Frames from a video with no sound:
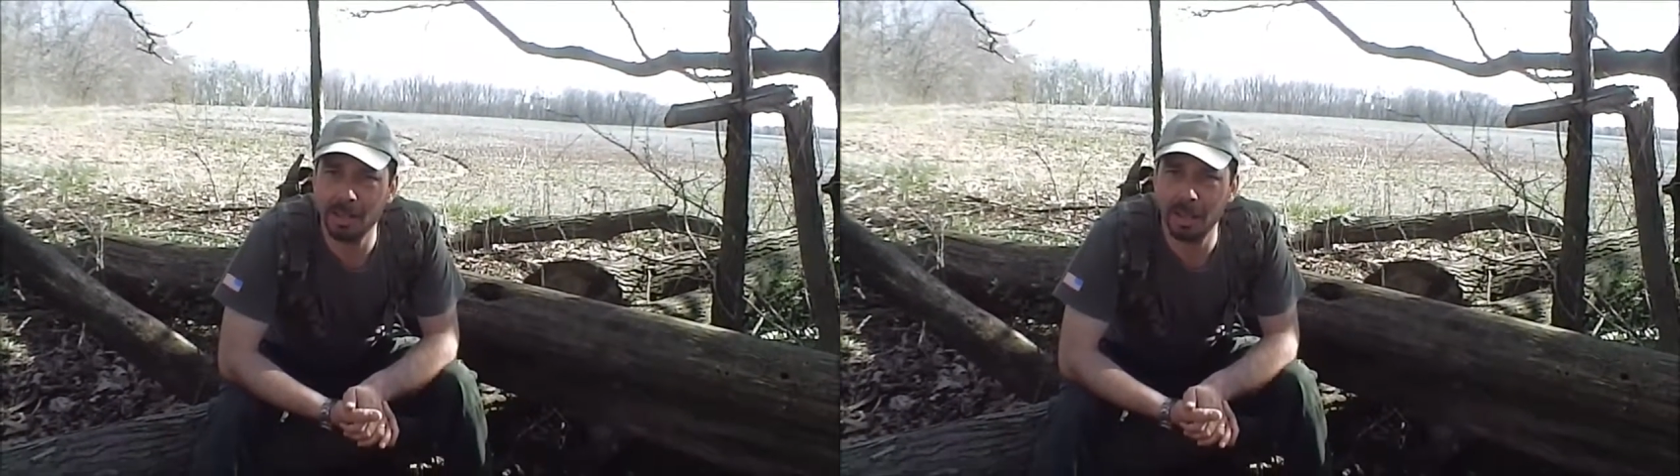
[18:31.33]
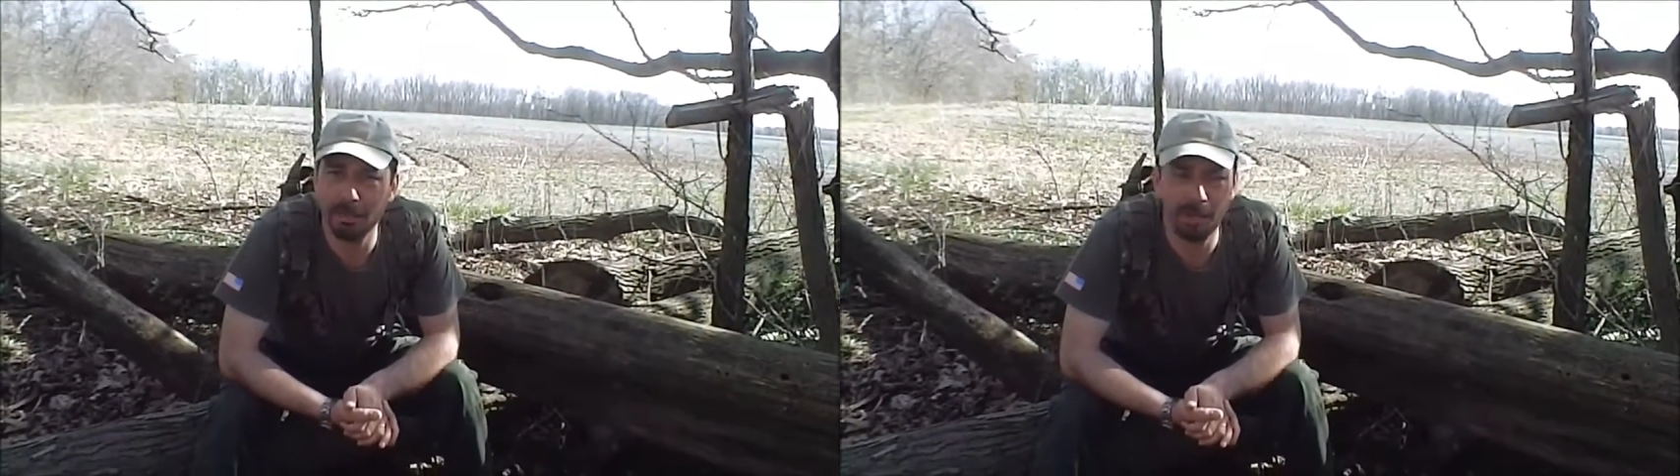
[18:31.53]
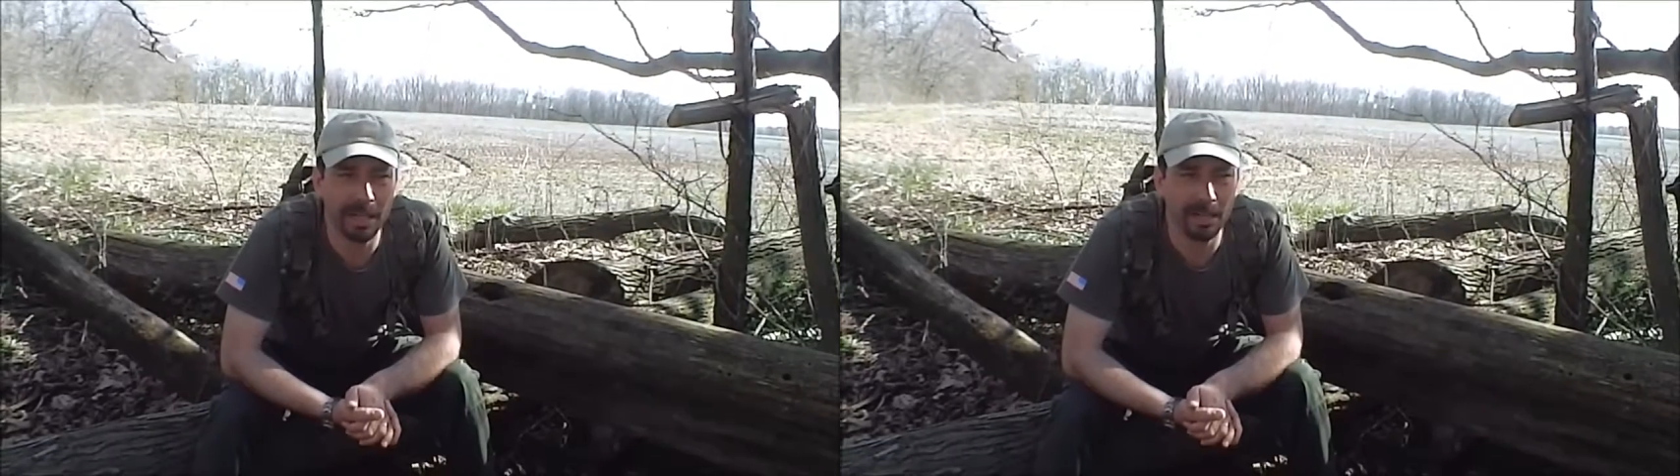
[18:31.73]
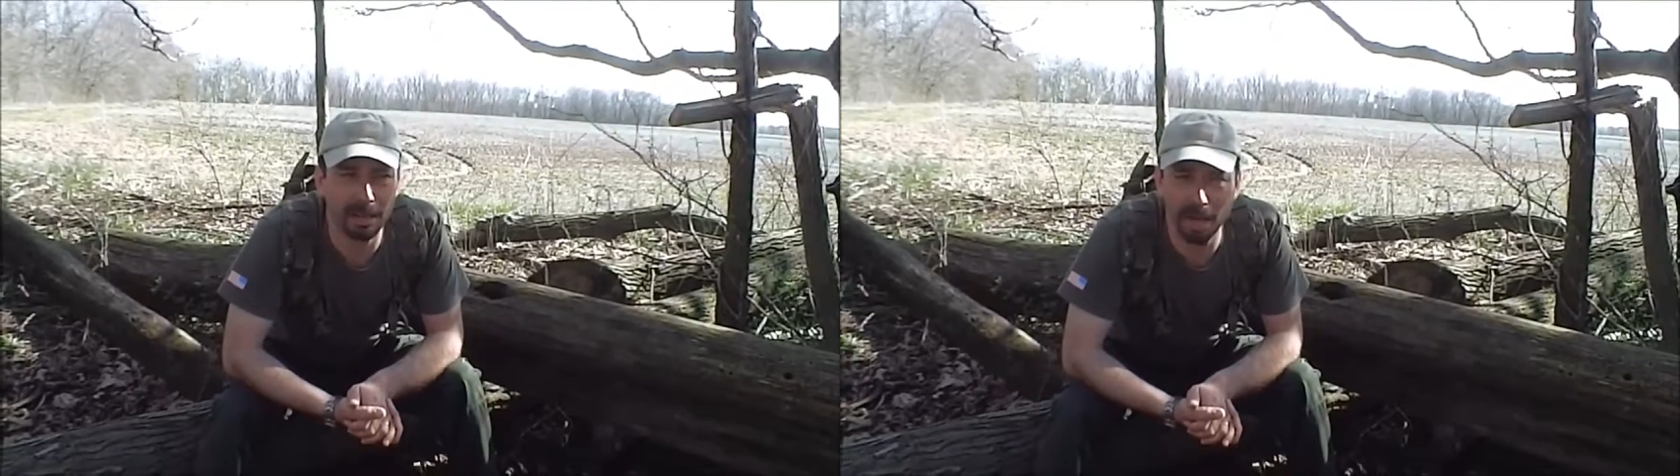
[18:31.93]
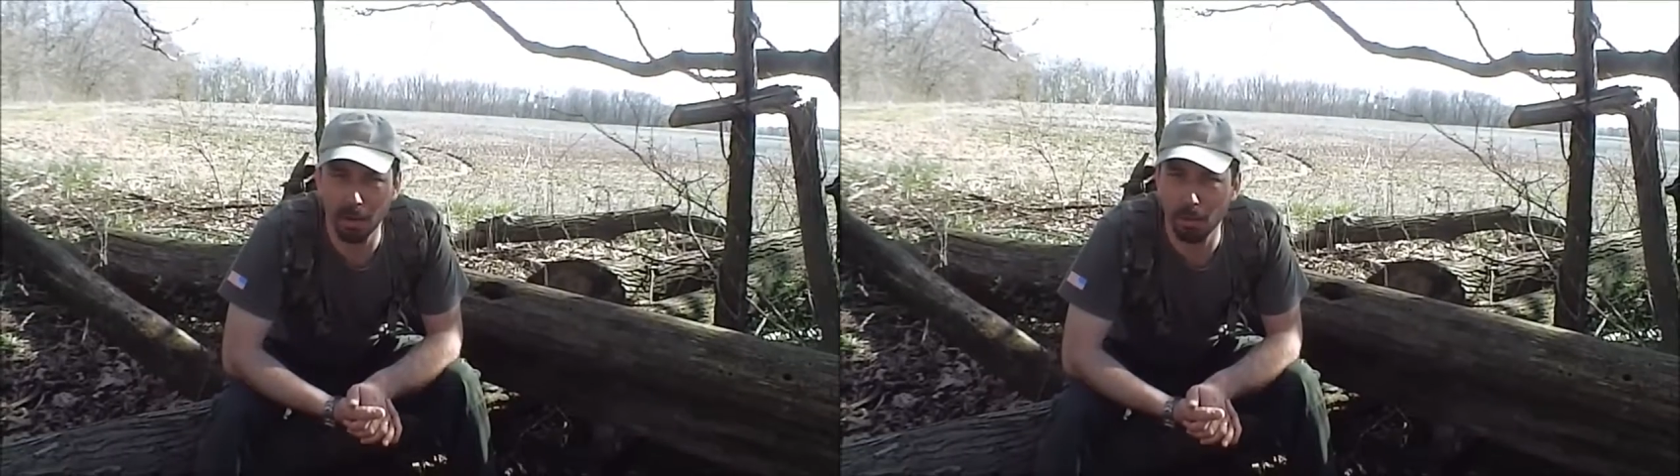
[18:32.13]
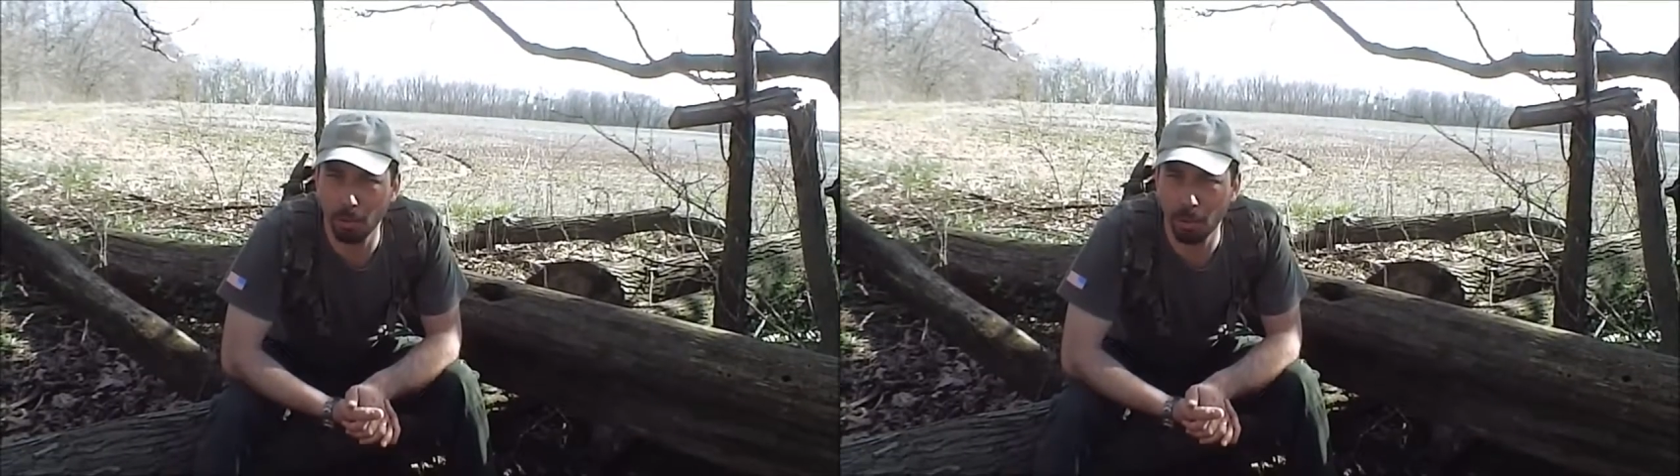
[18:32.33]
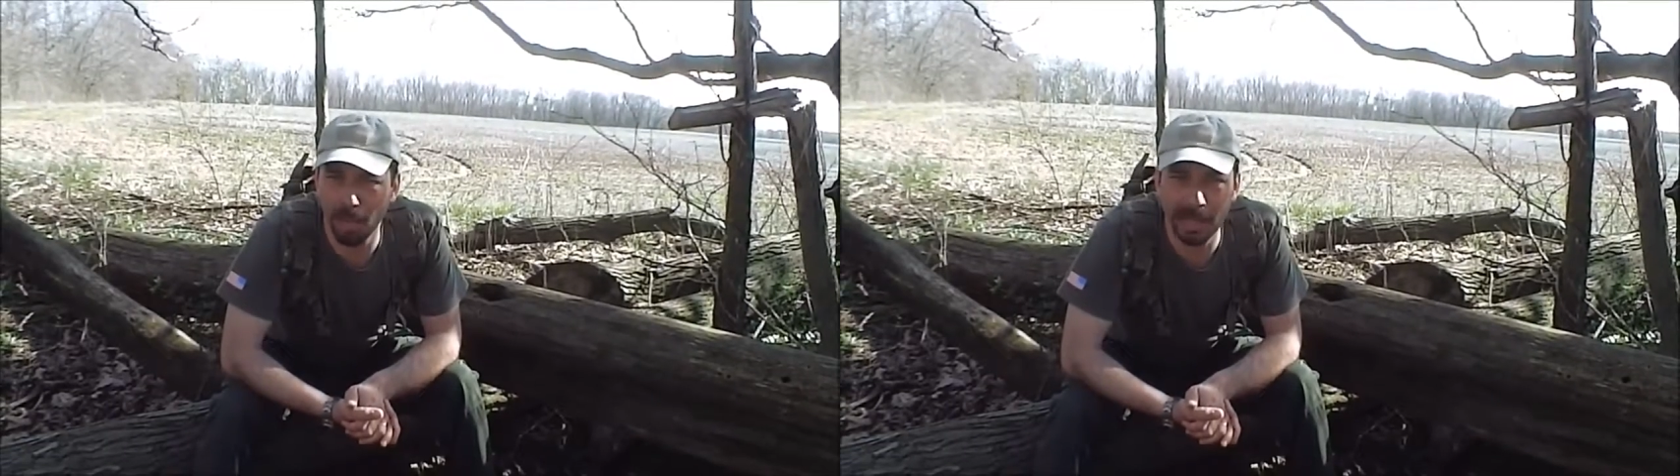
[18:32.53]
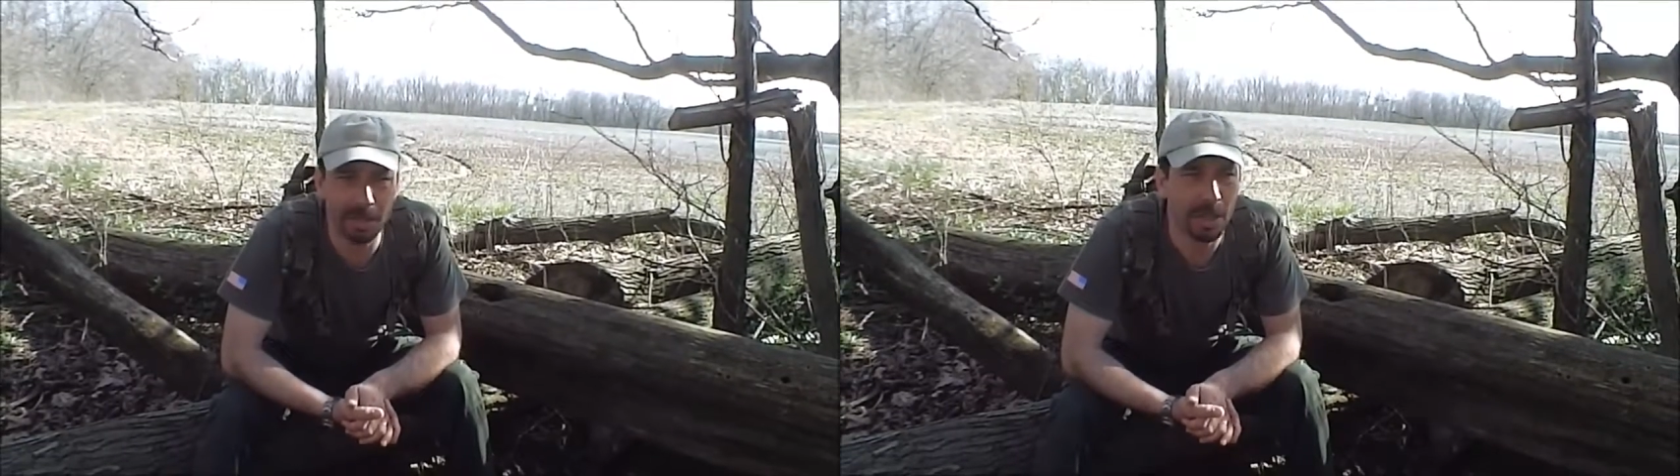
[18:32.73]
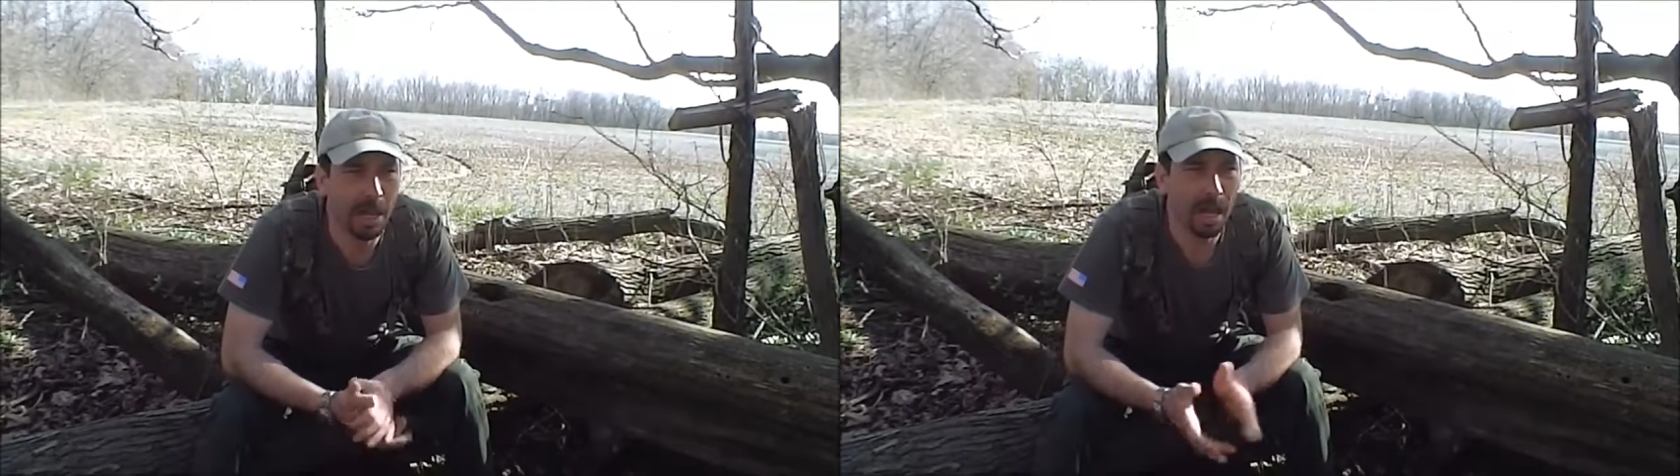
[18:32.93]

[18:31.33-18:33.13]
subject of edible plants.